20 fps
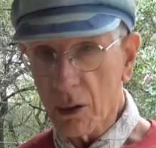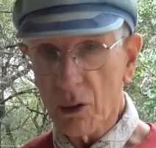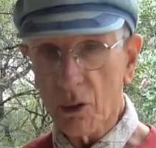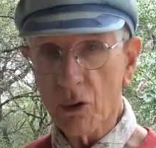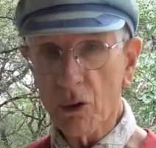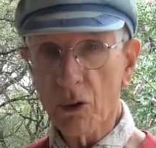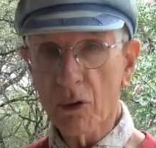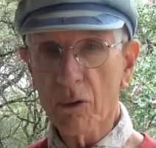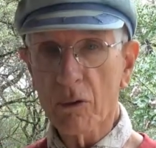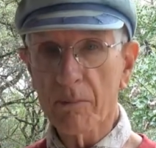
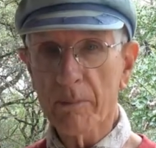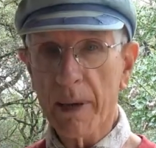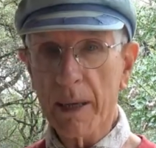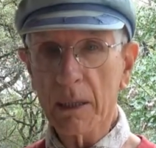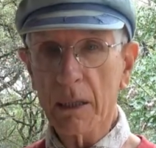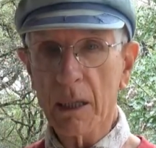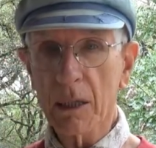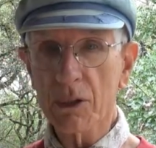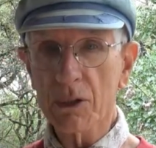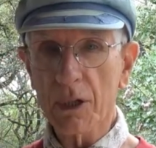you're
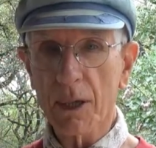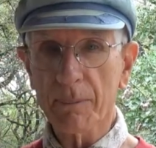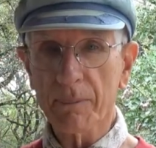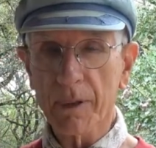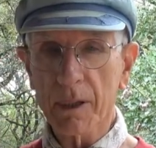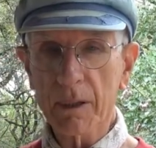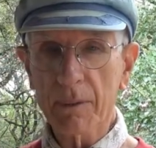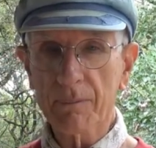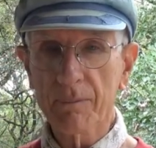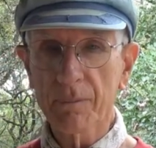making
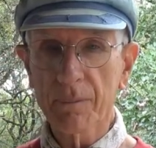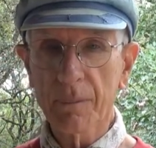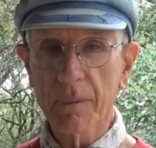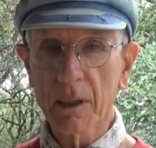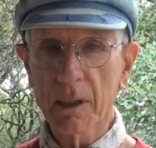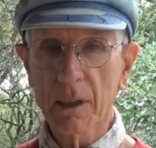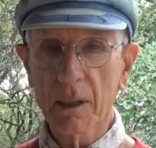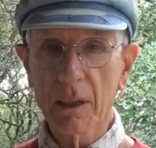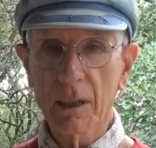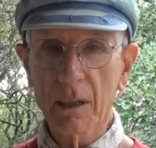something
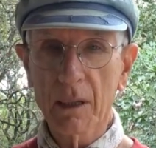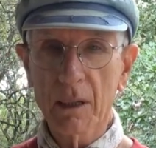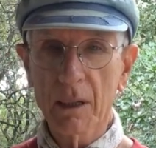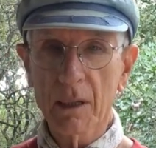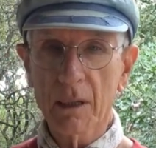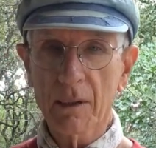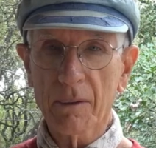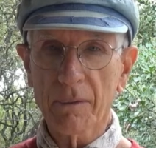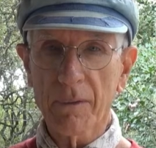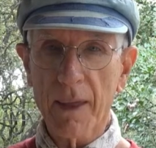
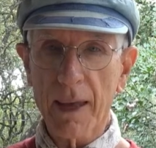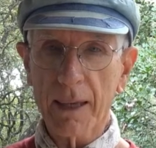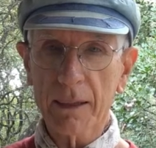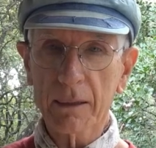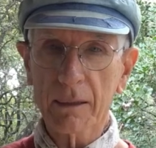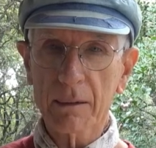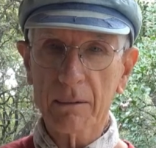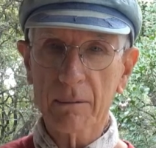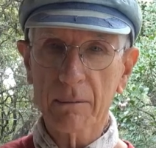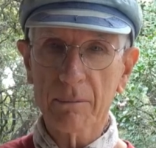that
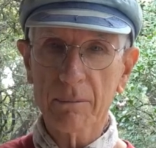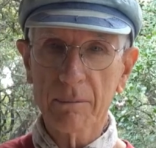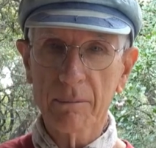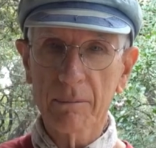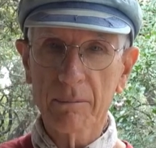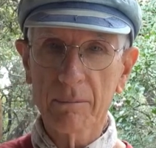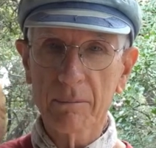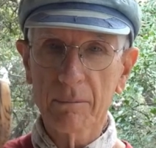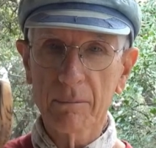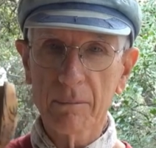
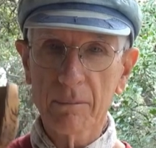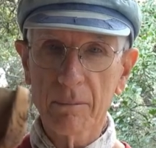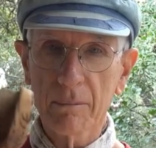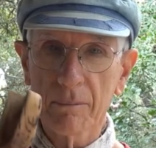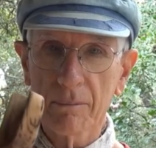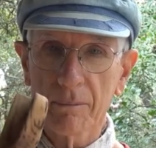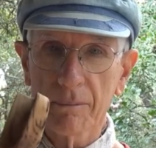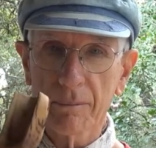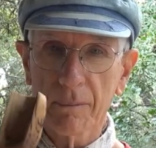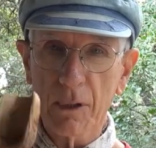
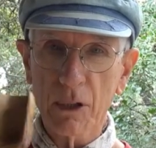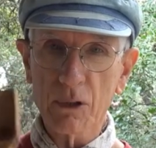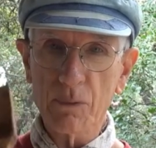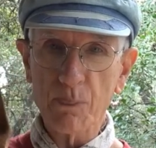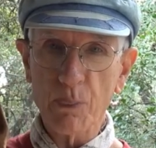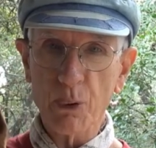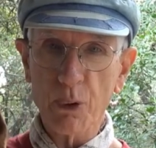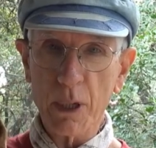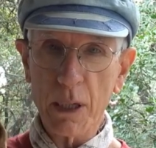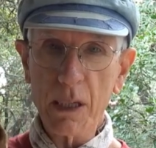is
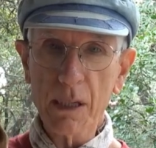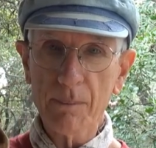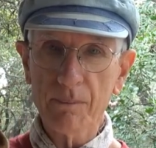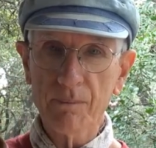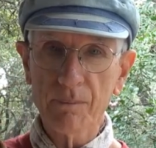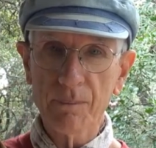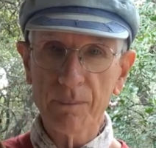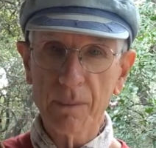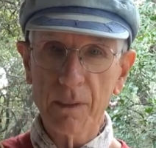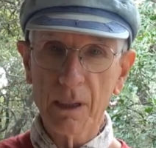pretty,
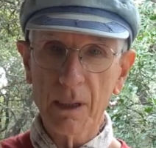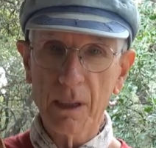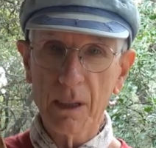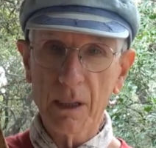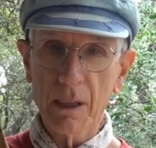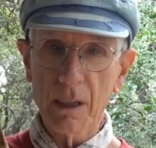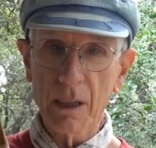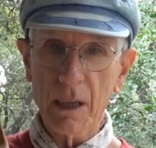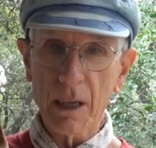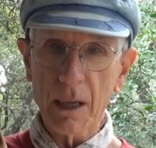
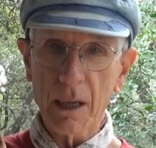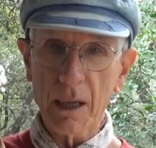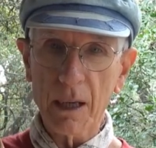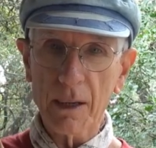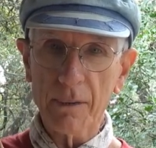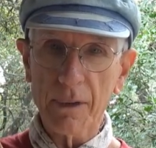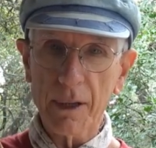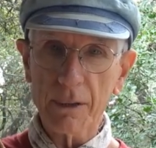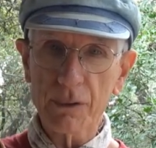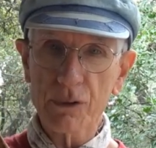
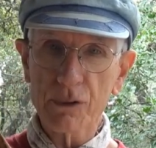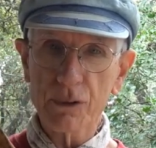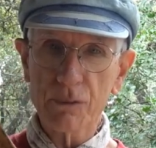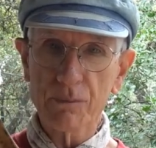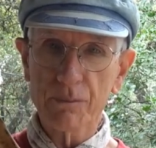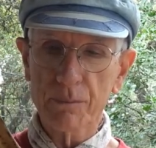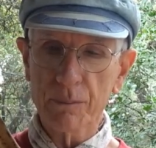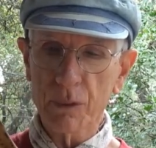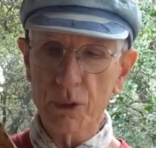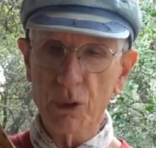that's
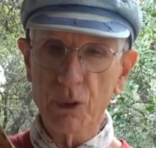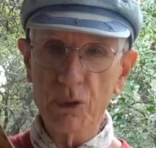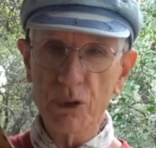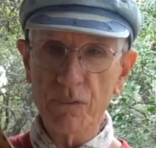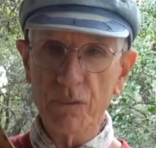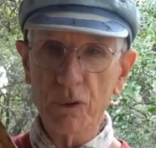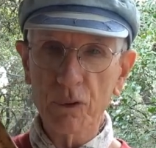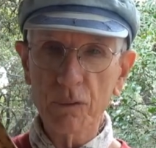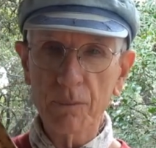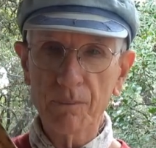
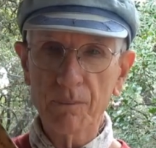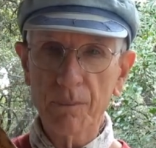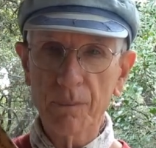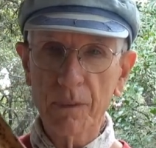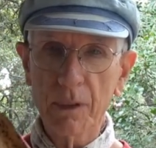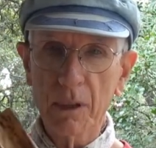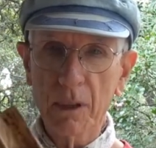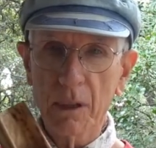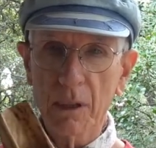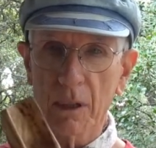useful,
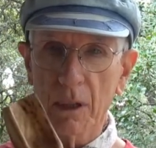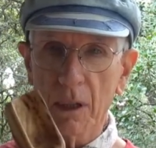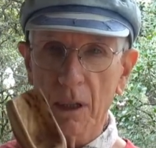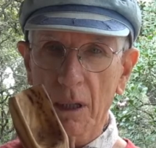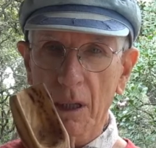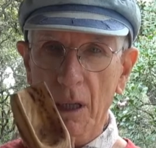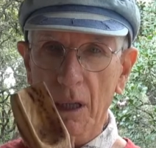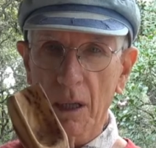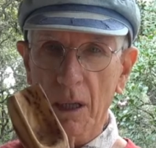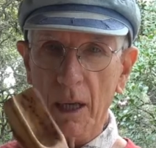
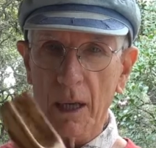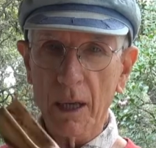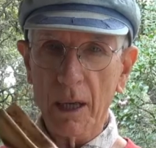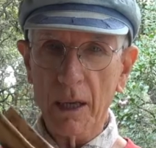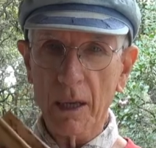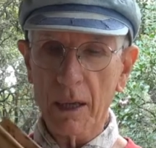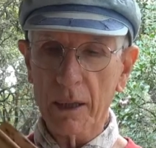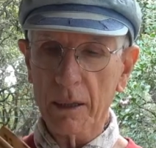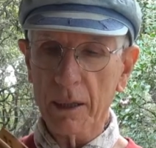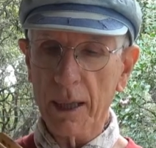
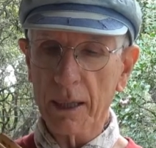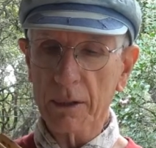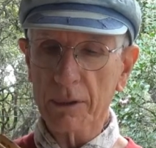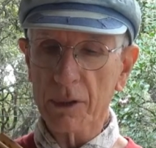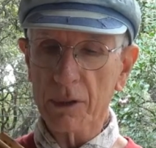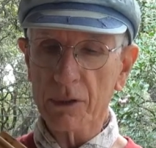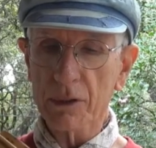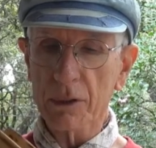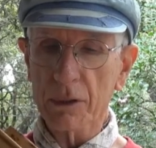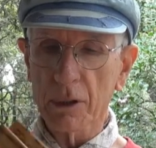like
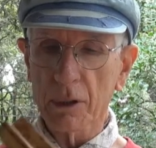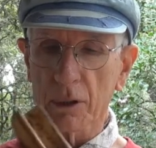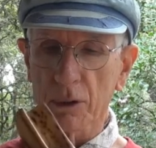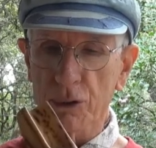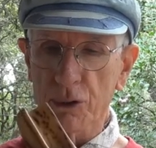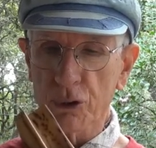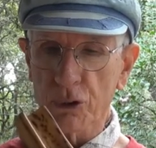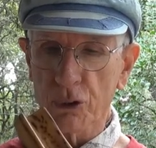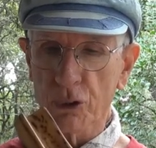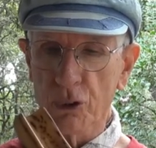this little
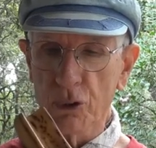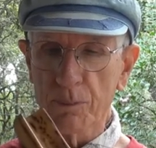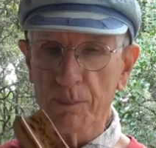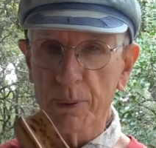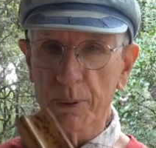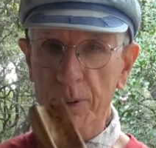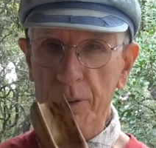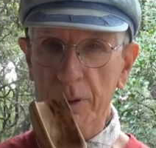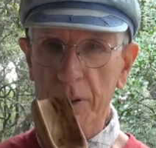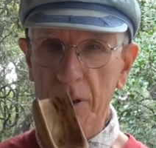scoop
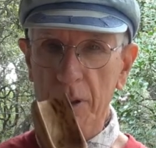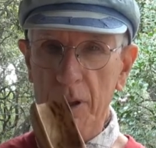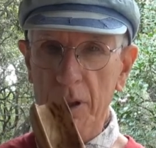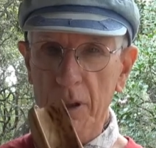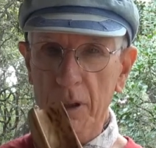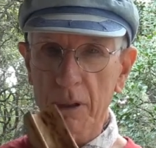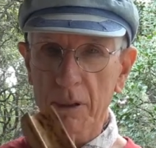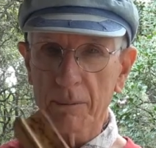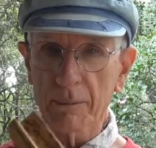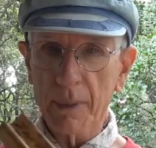
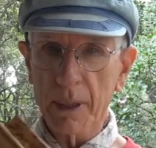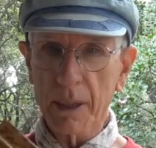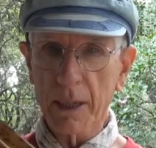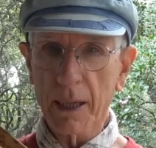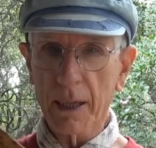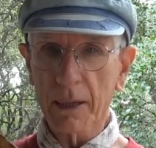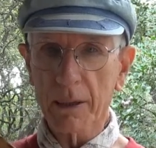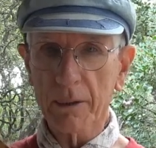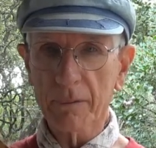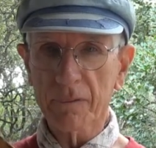made
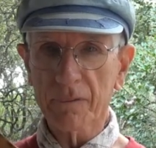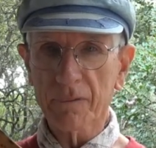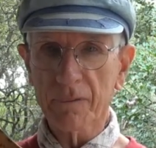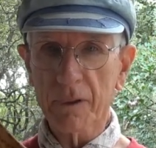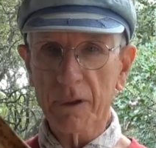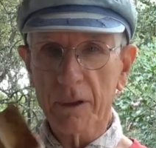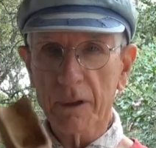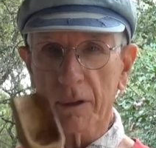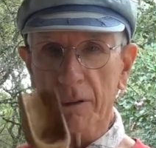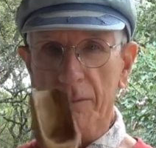out of
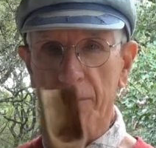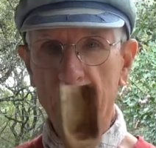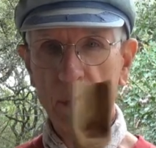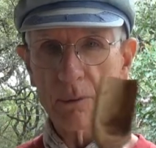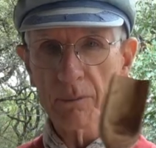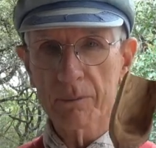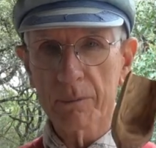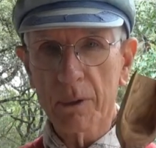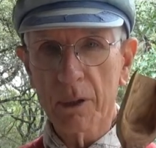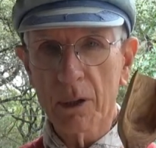
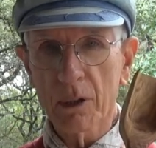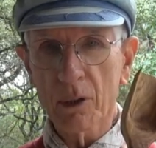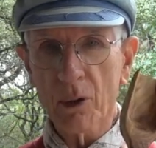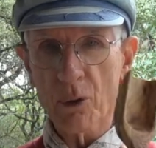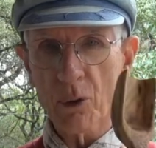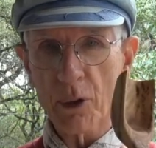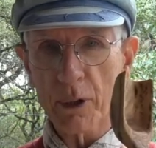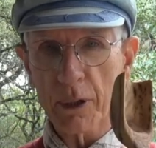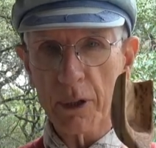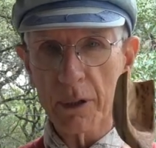
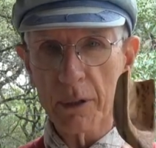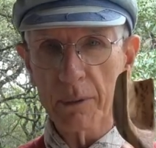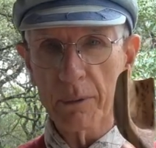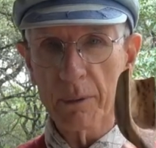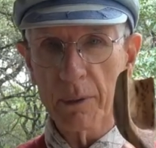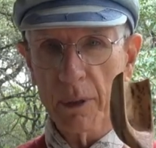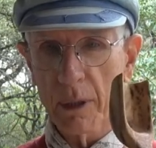Oregon